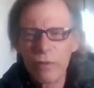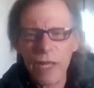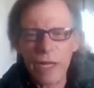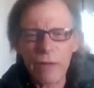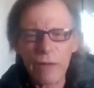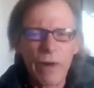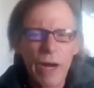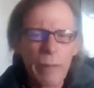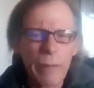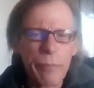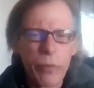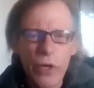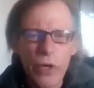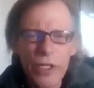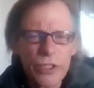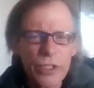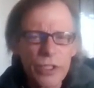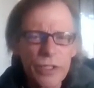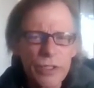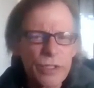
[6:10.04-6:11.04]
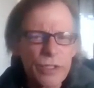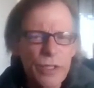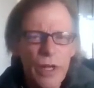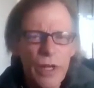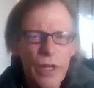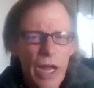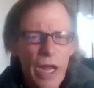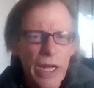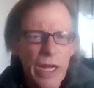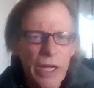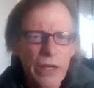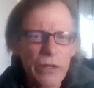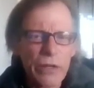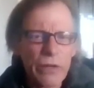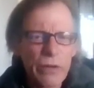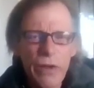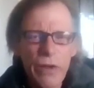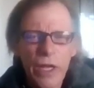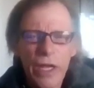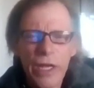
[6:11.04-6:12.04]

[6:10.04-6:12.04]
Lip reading: like vibrations, and I could